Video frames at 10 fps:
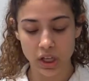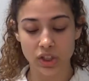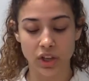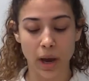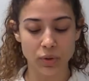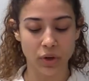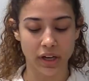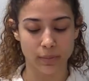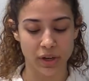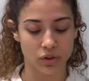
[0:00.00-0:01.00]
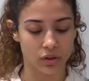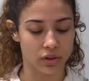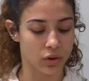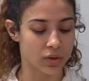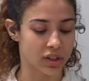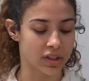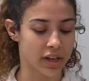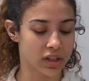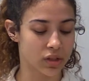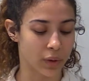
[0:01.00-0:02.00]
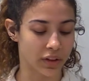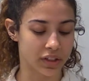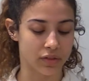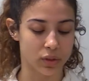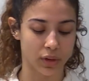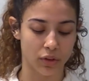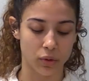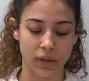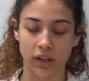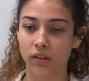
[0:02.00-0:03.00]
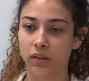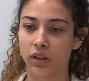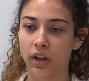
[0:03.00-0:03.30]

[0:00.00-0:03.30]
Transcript: Stop trying to measure your success relative to another being,